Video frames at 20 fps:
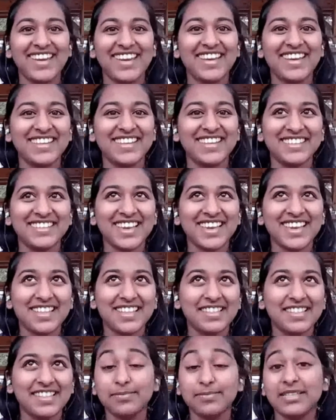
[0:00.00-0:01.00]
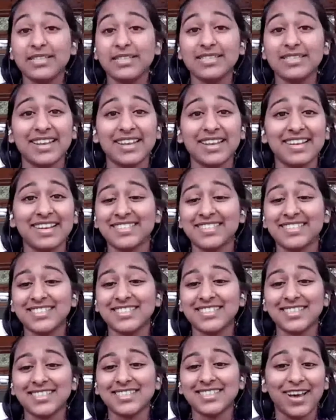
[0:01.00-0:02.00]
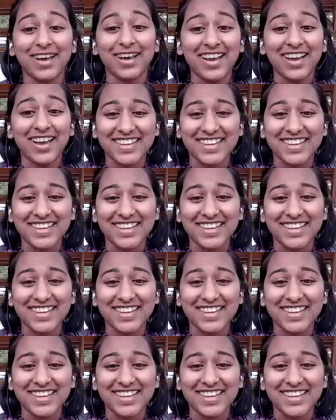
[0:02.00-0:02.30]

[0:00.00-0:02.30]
and this means that it's just a lot